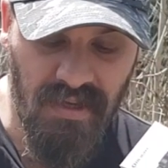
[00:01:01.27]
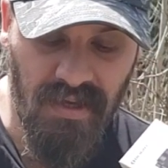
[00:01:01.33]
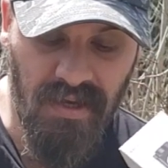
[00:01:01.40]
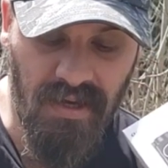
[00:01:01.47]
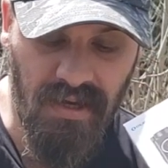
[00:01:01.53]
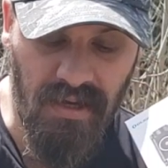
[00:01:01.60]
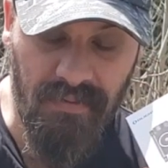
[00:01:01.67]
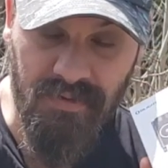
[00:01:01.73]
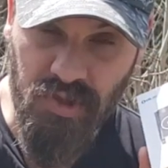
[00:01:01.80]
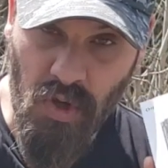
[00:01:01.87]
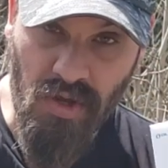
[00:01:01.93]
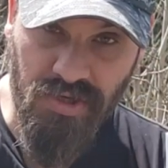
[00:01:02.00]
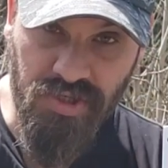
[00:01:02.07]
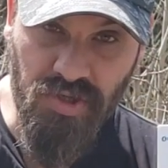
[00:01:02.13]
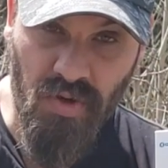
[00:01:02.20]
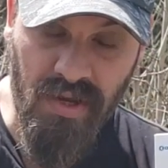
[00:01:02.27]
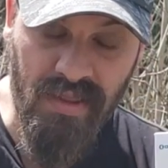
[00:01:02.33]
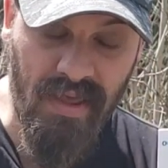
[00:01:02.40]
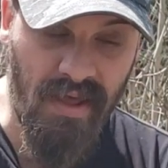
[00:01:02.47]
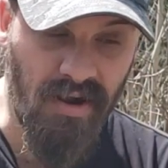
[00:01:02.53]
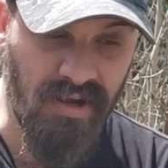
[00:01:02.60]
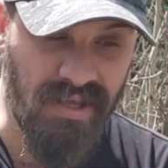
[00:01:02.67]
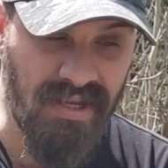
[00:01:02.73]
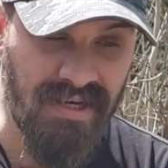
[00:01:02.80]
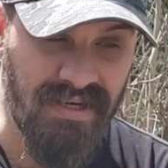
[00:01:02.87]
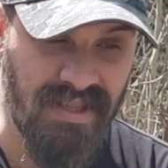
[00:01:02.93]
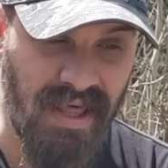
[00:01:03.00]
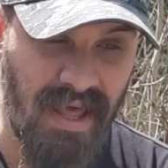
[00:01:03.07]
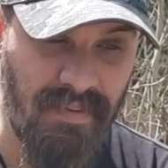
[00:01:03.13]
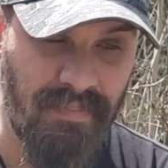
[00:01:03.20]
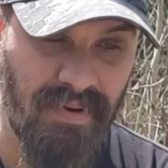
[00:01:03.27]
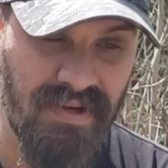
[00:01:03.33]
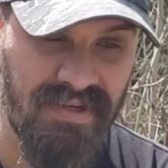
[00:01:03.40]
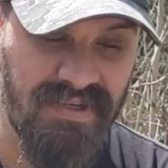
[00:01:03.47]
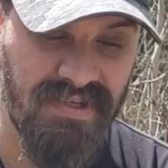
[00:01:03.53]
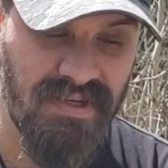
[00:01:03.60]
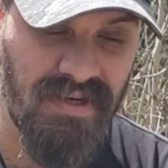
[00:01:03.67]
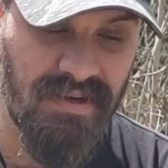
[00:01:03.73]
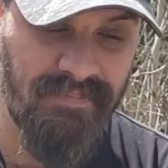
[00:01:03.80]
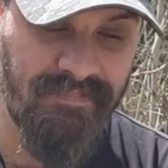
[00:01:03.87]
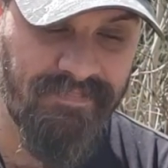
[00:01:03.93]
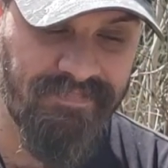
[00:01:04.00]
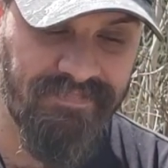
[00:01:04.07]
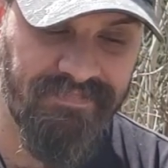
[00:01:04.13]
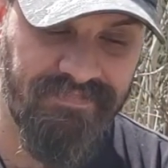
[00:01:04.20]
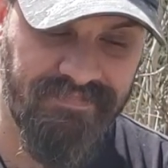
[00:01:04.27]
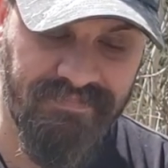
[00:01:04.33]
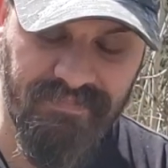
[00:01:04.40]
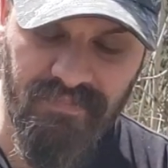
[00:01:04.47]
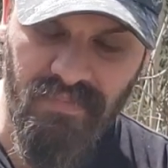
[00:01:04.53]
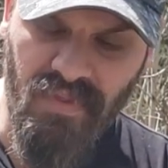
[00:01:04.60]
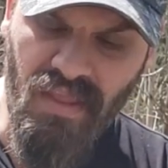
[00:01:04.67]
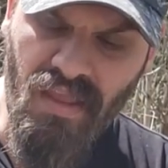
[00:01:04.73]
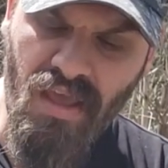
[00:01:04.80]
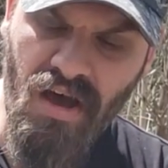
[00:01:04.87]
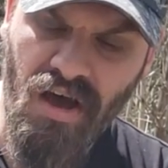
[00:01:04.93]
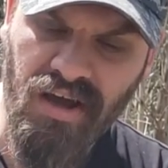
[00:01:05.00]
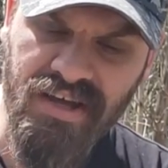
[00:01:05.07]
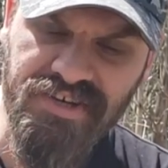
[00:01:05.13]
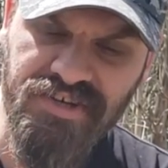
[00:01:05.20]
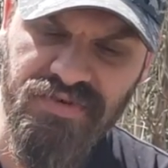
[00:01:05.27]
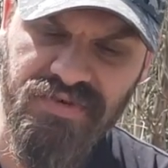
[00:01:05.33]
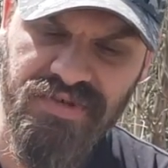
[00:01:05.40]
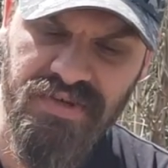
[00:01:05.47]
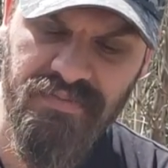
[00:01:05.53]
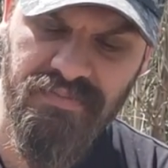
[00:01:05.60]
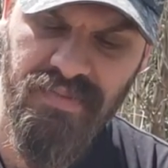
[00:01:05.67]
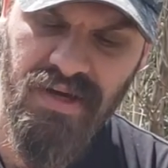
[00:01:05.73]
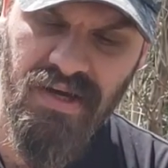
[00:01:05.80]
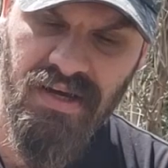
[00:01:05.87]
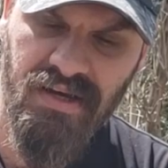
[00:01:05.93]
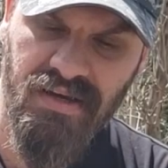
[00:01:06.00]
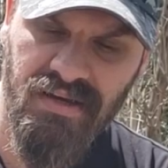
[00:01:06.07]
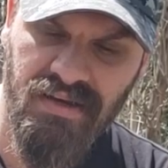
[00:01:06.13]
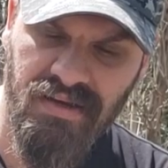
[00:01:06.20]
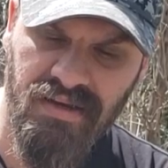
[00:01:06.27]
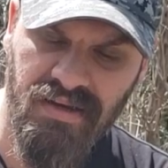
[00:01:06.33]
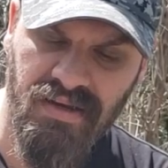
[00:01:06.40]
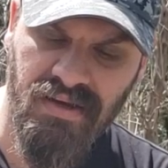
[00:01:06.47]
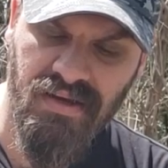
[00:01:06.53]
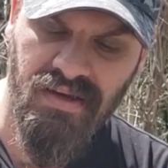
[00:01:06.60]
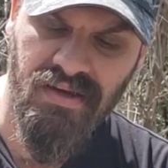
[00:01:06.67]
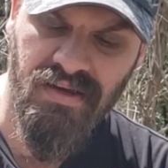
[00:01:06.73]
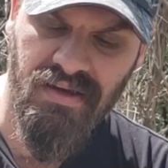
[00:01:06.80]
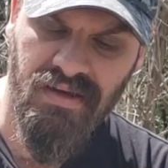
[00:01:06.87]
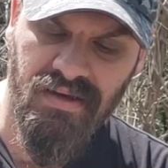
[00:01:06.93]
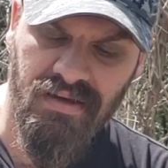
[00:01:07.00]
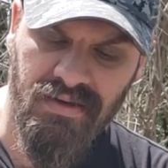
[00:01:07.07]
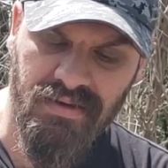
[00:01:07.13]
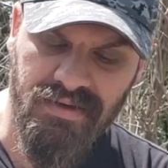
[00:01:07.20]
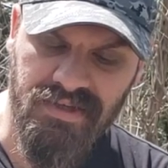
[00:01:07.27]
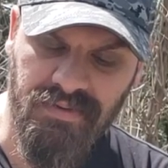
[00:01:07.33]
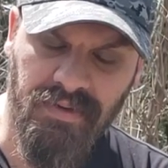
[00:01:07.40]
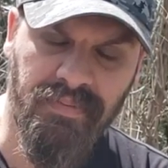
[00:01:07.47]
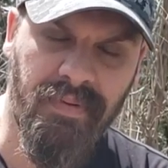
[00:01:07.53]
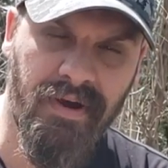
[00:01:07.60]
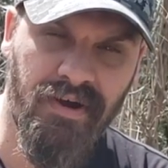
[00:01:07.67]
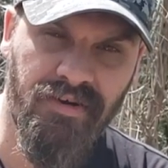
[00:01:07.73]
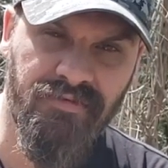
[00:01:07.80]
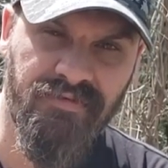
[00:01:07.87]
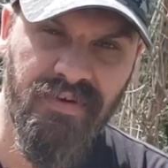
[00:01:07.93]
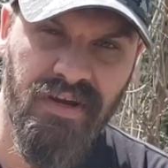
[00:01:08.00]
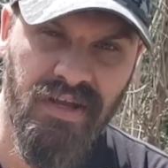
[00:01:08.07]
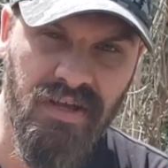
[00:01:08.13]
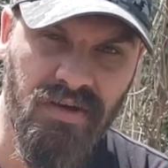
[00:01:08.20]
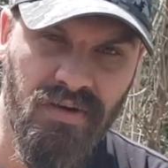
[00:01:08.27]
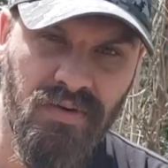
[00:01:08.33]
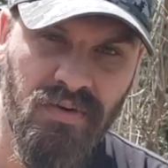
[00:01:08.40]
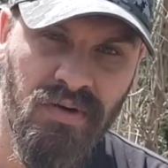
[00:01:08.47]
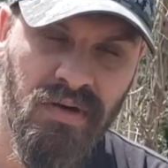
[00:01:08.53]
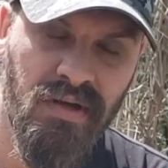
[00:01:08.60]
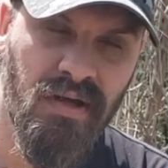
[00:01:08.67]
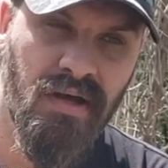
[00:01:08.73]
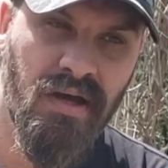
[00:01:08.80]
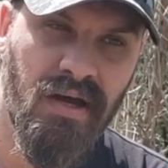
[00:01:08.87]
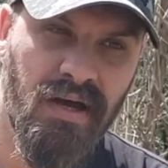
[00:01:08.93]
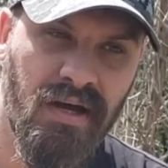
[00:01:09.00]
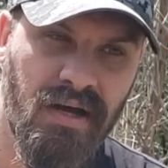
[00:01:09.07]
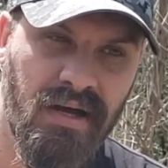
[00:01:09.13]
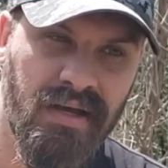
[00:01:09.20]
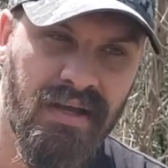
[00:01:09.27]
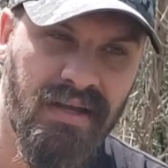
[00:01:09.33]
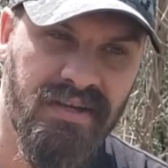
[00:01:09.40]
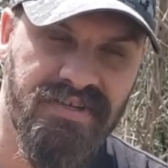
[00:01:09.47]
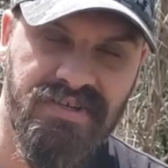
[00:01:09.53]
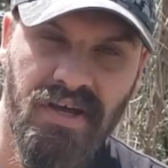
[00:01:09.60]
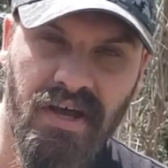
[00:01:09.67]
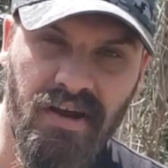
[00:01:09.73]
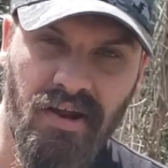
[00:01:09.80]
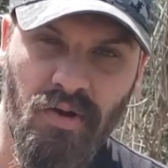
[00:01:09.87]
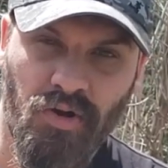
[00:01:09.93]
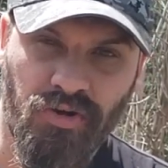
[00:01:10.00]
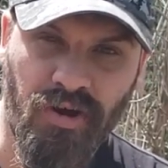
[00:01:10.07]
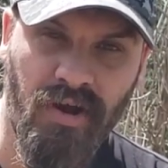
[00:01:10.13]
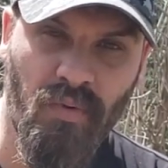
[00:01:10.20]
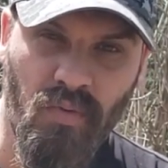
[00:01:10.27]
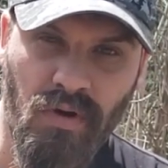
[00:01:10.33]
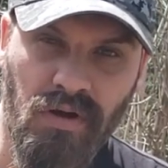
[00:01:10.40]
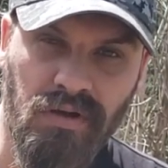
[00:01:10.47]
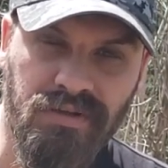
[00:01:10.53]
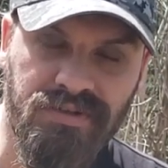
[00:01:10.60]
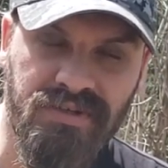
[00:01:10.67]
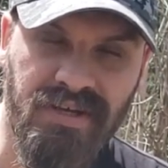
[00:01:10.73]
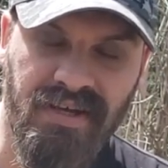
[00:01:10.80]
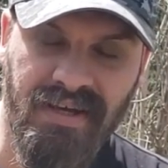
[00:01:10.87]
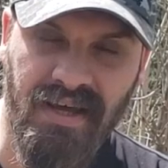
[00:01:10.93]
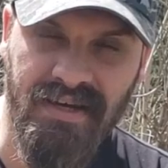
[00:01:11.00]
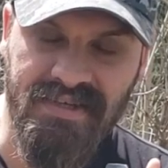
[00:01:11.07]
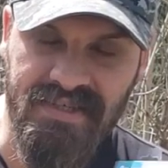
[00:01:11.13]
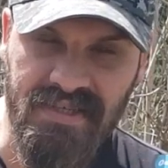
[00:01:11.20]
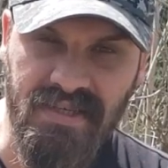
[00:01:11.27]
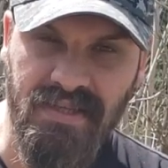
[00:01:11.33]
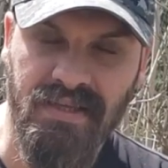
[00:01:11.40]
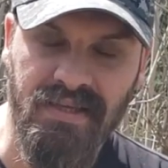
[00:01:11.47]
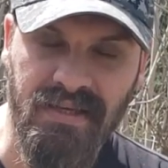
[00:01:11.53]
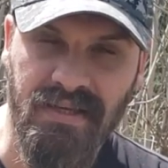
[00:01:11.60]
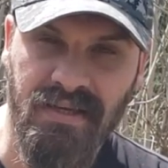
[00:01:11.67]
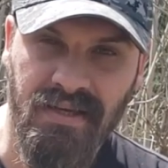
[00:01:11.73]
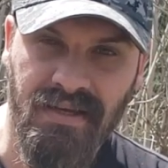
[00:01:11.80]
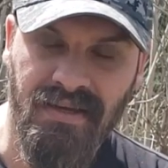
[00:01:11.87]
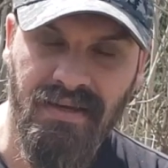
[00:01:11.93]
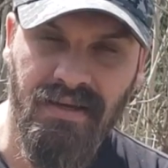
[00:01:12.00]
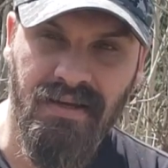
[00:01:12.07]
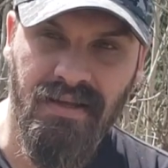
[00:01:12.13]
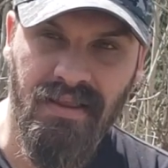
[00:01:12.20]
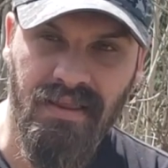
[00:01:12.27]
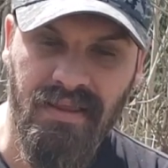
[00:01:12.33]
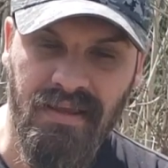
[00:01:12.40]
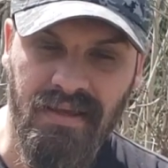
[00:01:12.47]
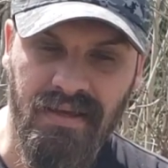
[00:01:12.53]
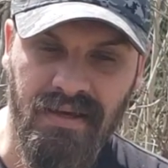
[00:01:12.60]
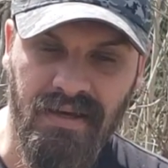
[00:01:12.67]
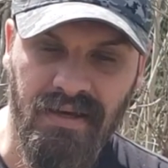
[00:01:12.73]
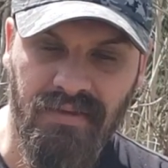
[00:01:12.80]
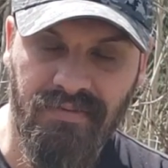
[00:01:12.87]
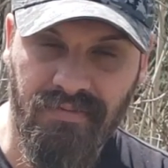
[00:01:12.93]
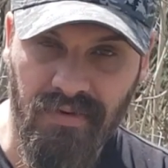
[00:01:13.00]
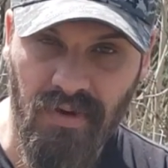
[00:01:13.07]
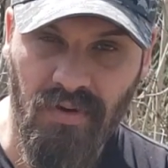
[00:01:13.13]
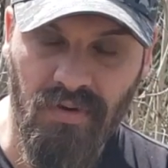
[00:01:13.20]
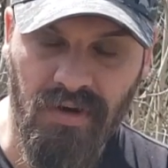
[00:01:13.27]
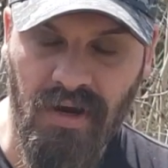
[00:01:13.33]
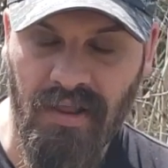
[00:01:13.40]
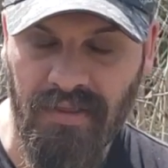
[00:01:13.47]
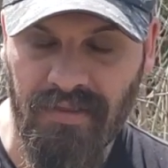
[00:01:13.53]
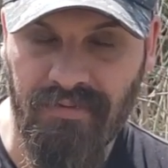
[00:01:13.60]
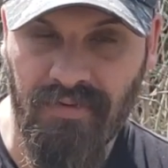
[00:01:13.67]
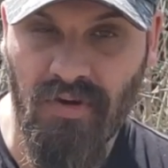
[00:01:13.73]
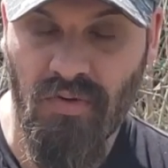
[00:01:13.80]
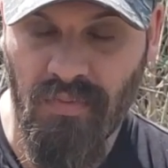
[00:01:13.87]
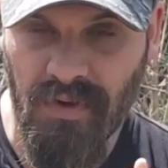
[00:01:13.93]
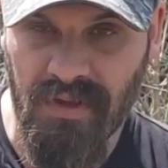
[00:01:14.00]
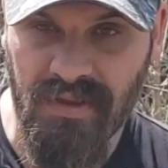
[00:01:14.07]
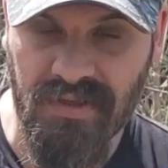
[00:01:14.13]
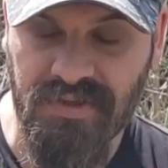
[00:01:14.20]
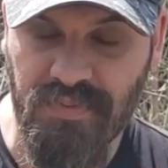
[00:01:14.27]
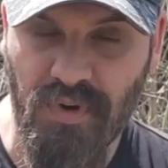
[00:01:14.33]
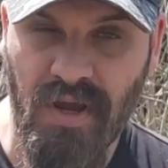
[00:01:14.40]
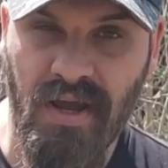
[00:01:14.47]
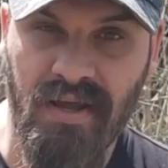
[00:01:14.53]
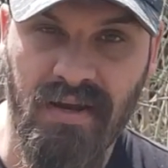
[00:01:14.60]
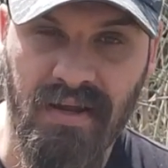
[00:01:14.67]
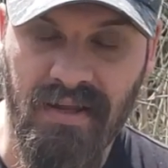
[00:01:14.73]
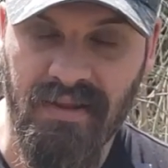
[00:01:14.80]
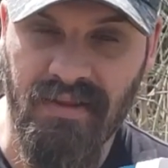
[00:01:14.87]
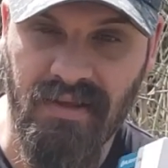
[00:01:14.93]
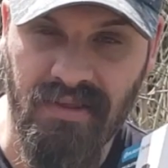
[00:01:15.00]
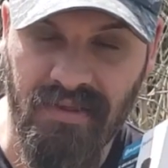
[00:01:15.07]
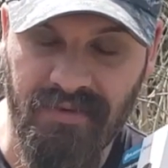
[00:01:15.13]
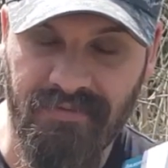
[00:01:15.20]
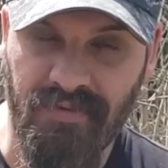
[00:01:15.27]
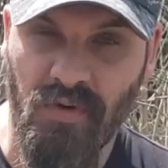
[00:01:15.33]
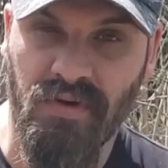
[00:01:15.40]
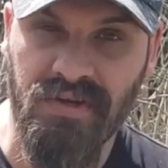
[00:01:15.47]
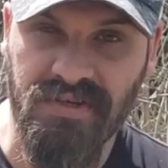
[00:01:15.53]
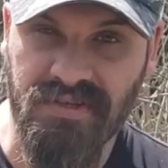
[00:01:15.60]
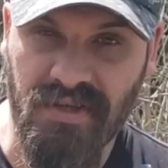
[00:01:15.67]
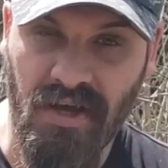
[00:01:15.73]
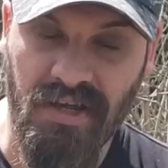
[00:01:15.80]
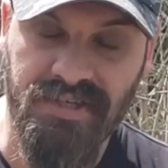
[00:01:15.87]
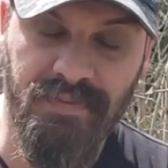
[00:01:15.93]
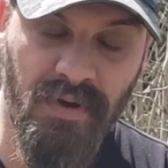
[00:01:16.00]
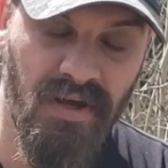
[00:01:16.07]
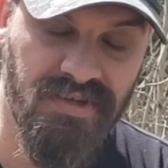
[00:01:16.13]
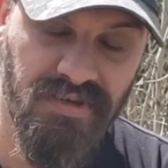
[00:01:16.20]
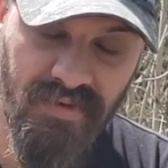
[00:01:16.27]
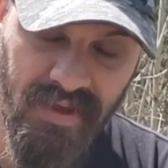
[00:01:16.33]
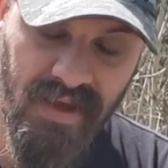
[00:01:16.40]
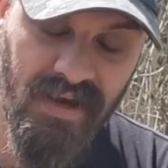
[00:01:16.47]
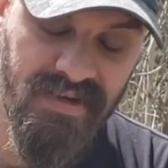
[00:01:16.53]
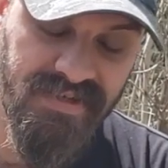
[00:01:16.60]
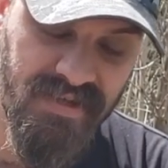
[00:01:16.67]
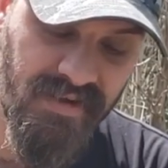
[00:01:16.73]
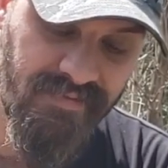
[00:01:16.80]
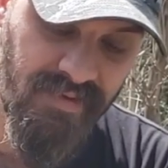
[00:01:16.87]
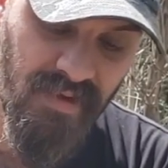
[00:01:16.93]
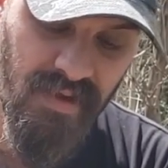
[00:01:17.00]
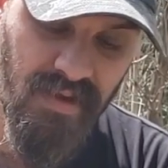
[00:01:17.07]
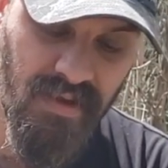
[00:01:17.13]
So I'll show you that. I'll get into that, but I'll get you some comparative video inside on a gray wall, so you can kind of see the throw, or not the throw, but the spread and the focus, the hotspots, all that kind of stuff.